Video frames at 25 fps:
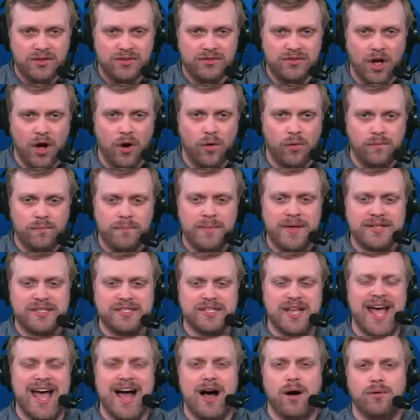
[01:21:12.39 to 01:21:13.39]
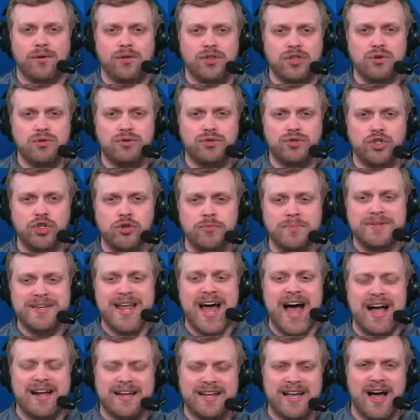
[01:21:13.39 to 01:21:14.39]
Don't miss out.
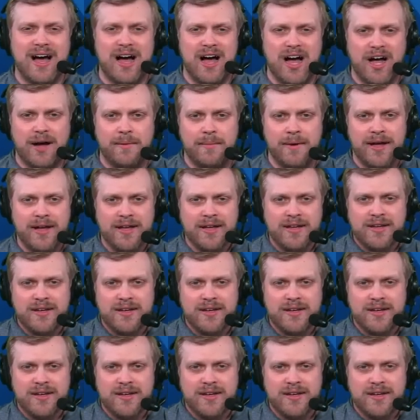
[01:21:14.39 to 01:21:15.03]
youtube.com